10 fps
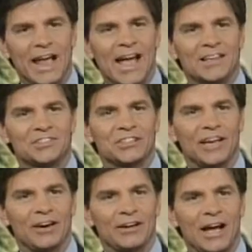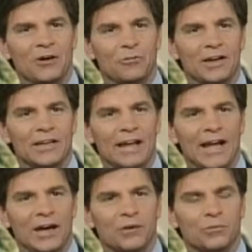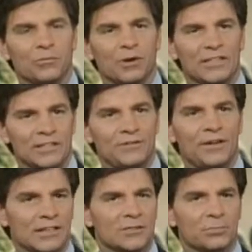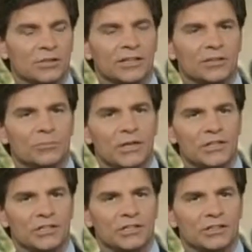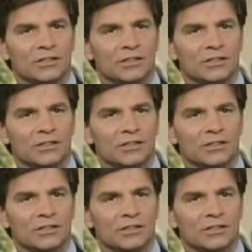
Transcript: asked to carry out right now what is in effect a political mission.